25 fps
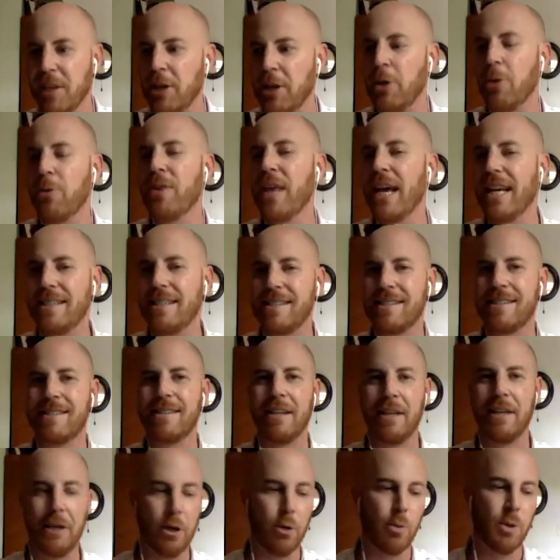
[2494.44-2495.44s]
that's,
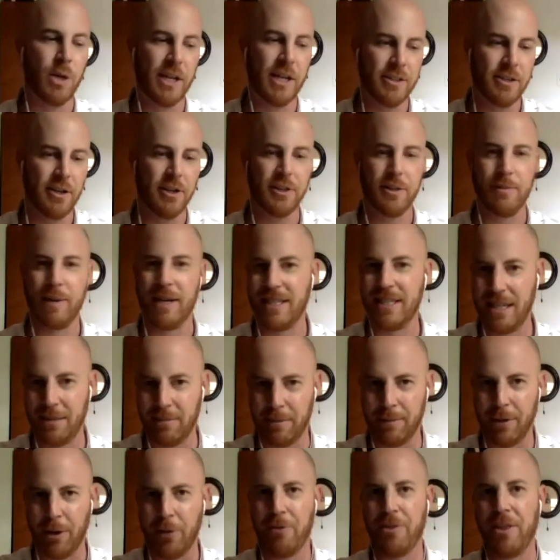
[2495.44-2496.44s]
when I talk to my team
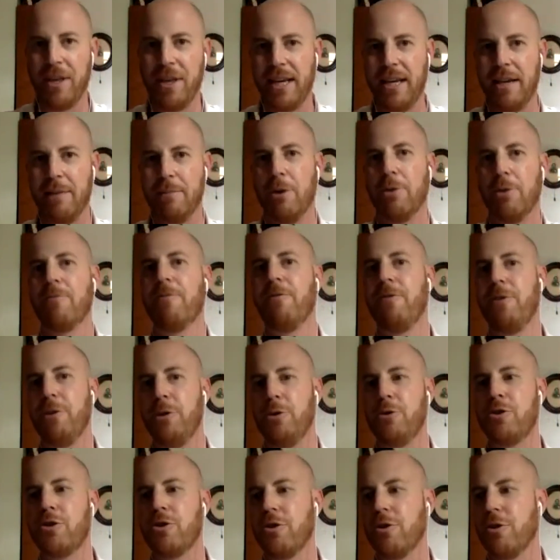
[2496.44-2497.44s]
about thinking about
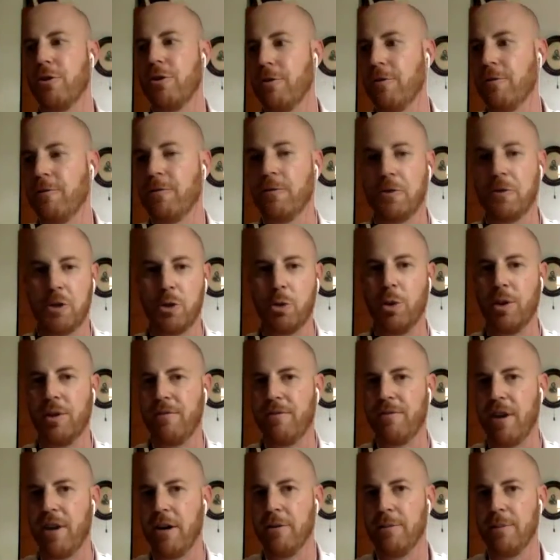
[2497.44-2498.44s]
future virtual
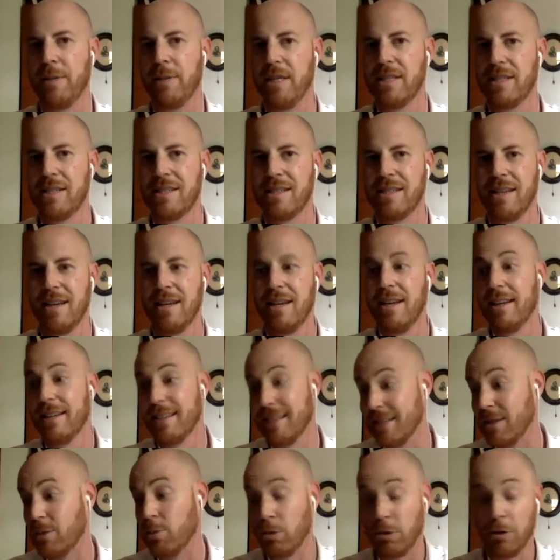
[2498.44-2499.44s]
environments,
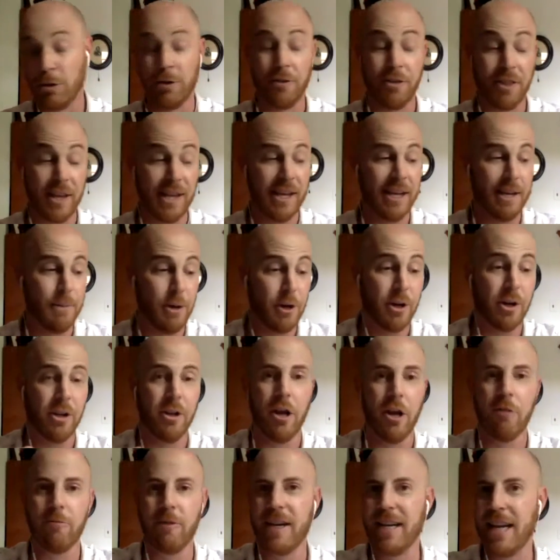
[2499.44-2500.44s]
because we're thinking about it a
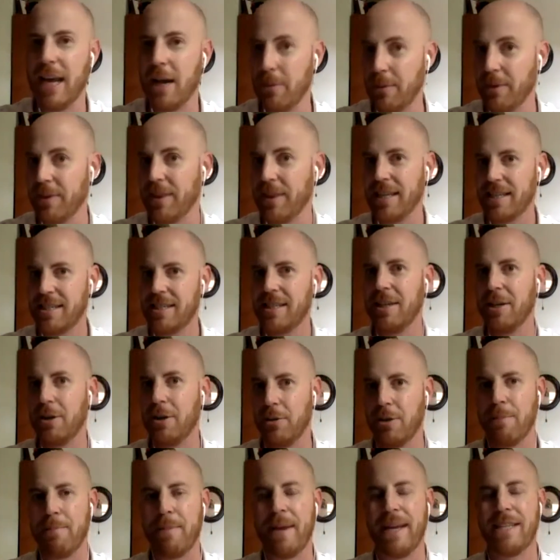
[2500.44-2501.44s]
lot right now, that's,
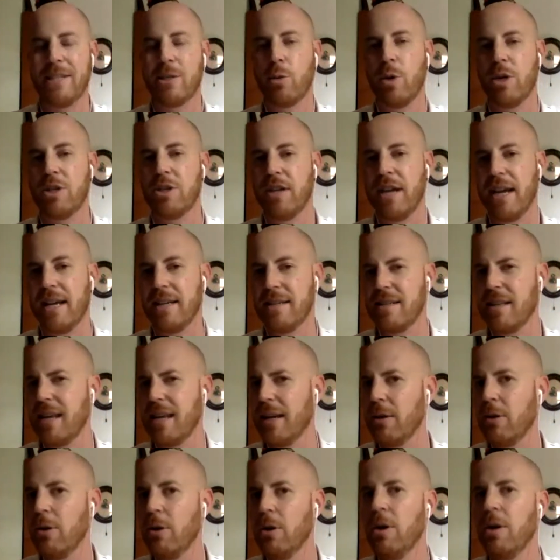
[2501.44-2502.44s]
the base question I ask,
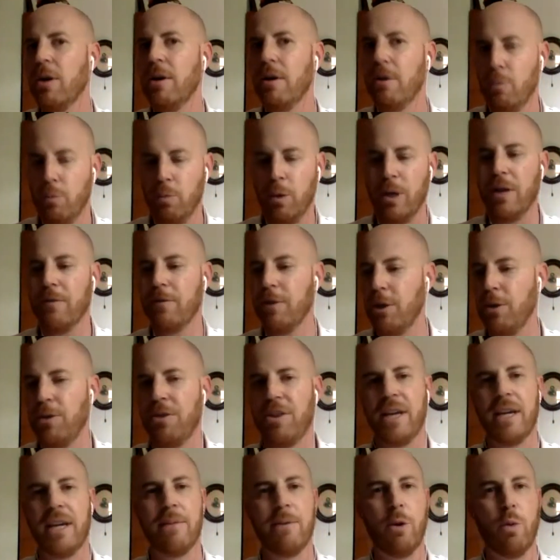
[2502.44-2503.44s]
like, whenever you
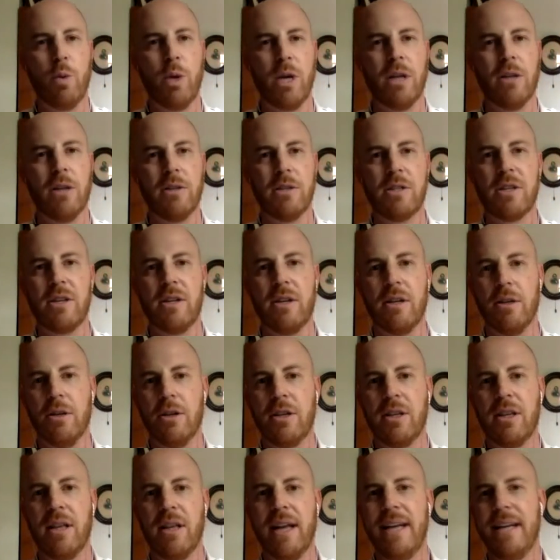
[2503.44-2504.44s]
think about what it's going to
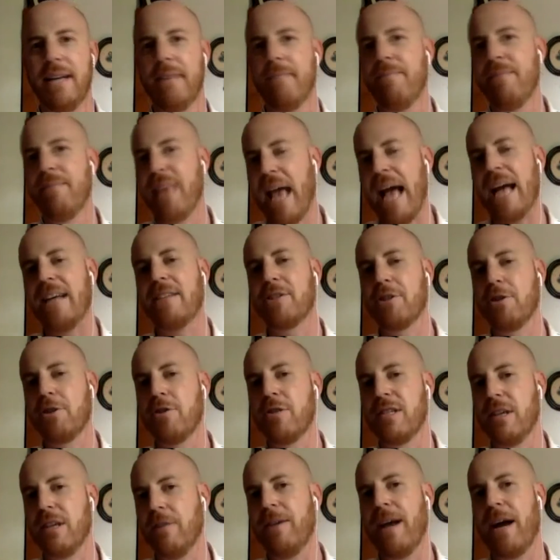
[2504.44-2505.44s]
look like, ask
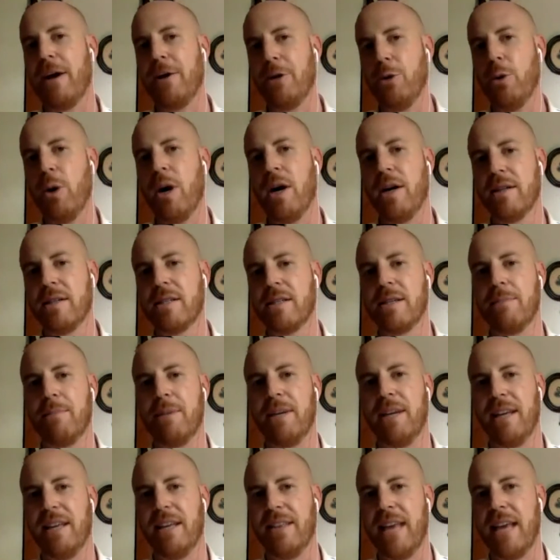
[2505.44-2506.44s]
yourself how you hug
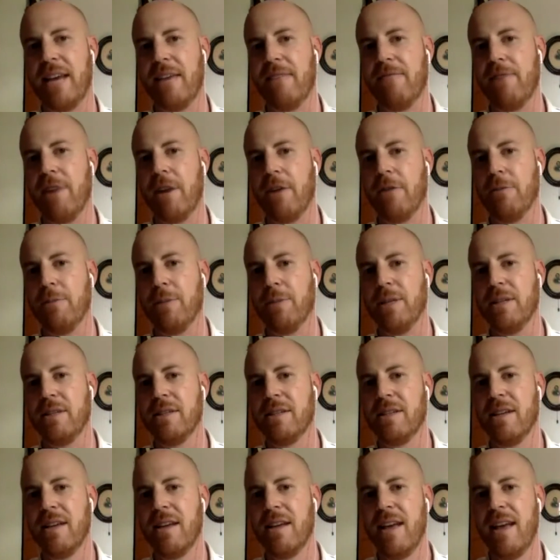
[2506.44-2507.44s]
somebody in that environment.
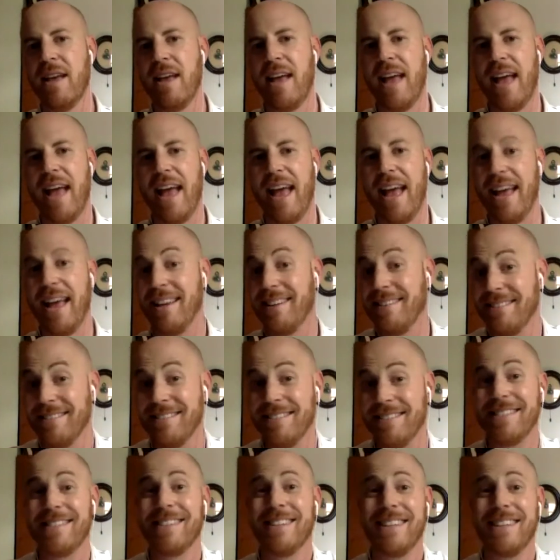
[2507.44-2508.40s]
And